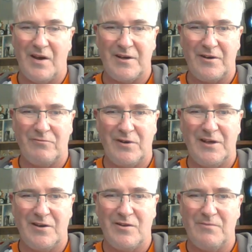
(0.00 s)
I don't really
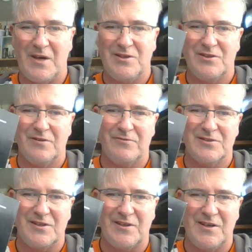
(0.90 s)
know the major
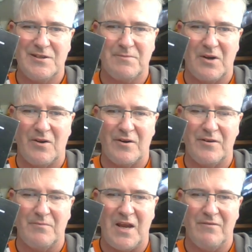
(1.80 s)
difference in these, but a lot of
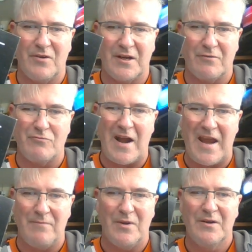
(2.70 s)
them have like a
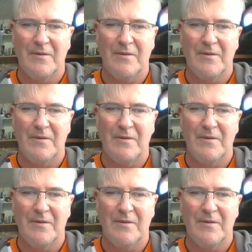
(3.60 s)
RAM